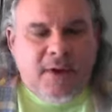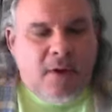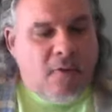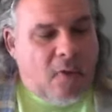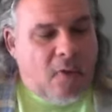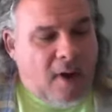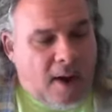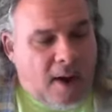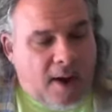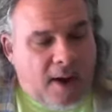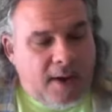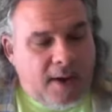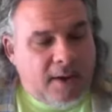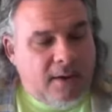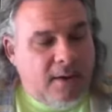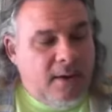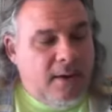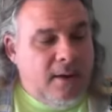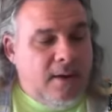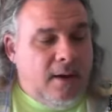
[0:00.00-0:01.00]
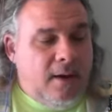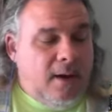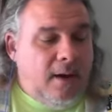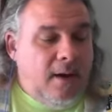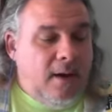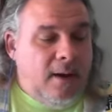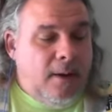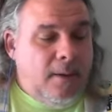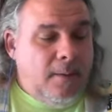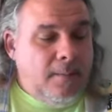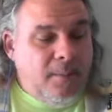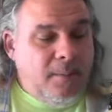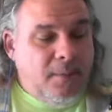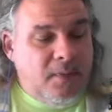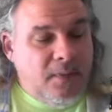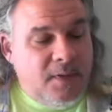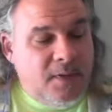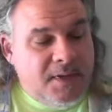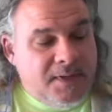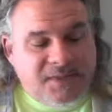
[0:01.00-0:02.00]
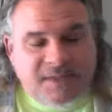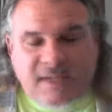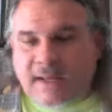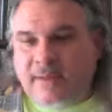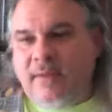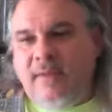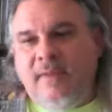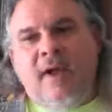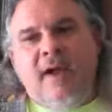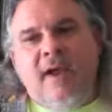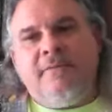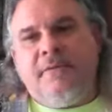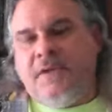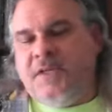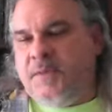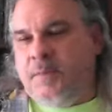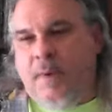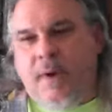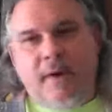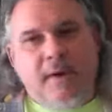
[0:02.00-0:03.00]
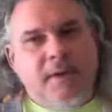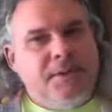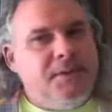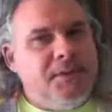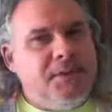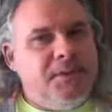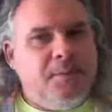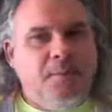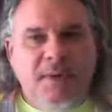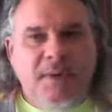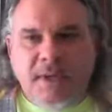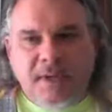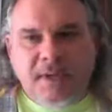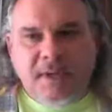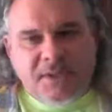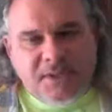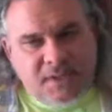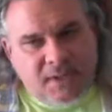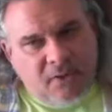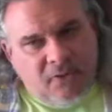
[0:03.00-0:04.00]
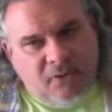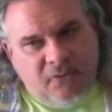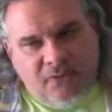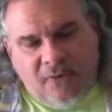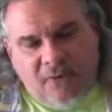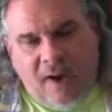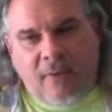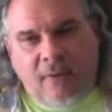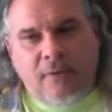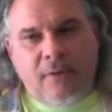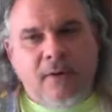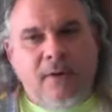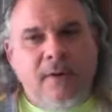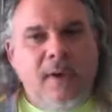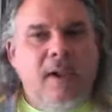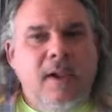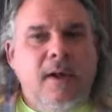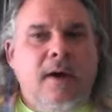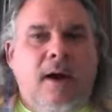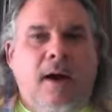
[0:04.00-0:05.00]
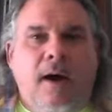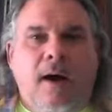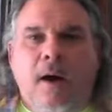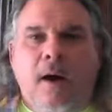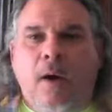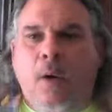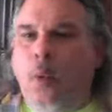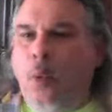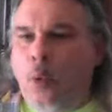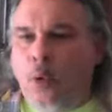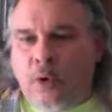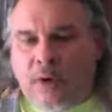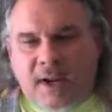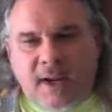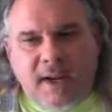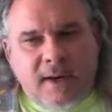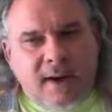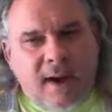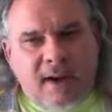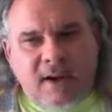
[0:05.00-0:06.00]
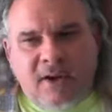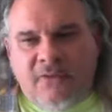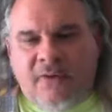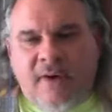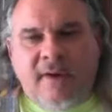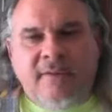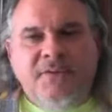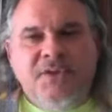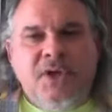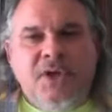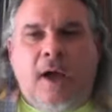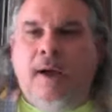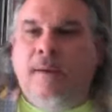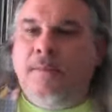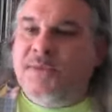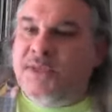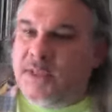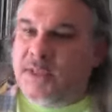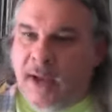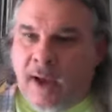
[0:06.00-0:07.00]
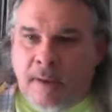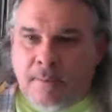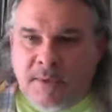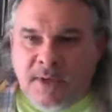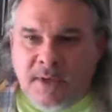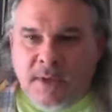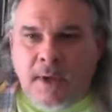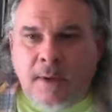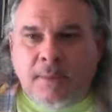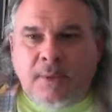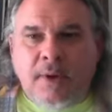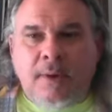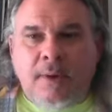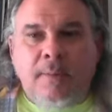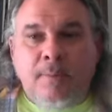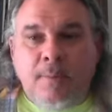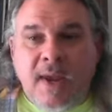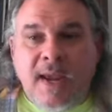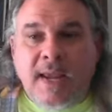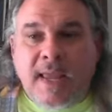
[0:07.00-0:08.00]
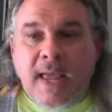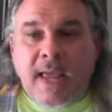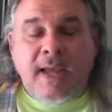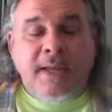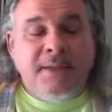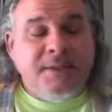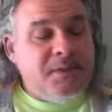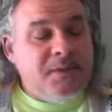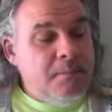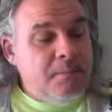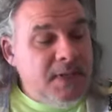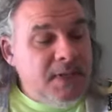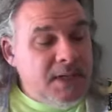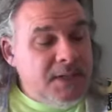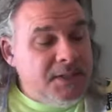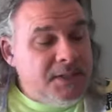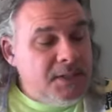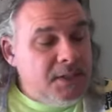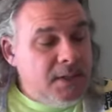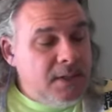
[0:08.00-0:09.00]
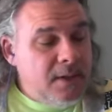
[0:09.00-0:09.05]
grind, his daily life experiences, being a single father, working 9 to 5 jobs and not being able to make ends meet,